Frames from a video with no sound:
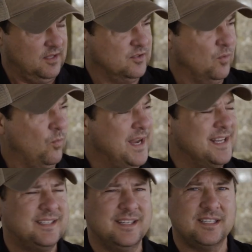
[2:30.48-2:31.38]
There's a
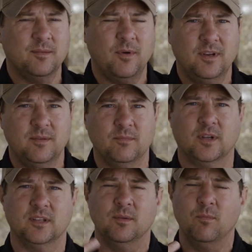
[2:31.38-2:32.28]
weighted system on it
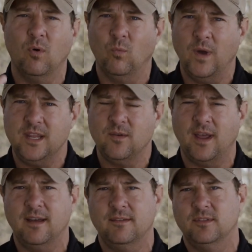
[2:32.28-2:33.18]
because the more weight you
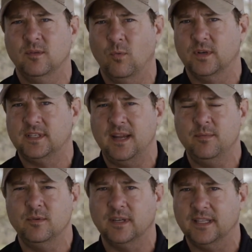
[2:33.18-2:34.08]
have, the more
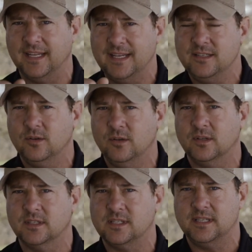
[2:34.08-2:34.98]
stable and the easier you
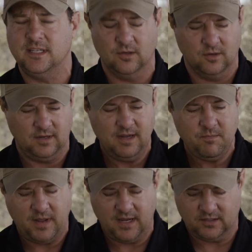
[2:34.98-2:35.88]
can see your
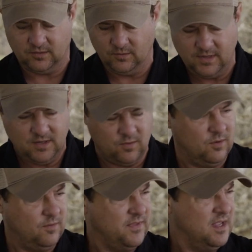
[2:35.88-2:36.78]
impacts through
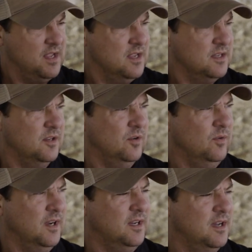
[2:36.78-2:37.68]
recoil.
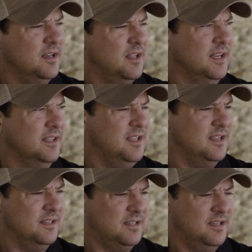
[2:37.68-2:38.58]
So a gun like
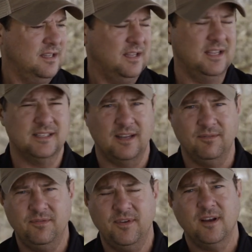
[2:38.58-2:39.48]
this is a
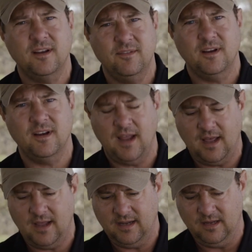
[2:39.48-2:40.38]
very, very
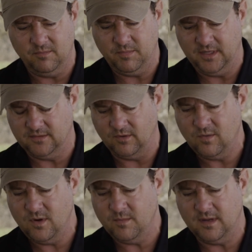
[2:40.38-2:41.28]
high-end piece of
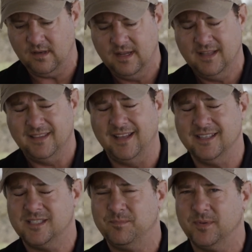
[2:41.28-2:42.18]
equipment that
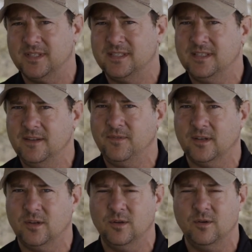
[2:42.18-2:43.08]
is
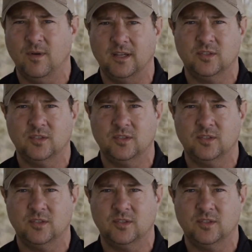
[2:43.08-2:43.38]
specific to a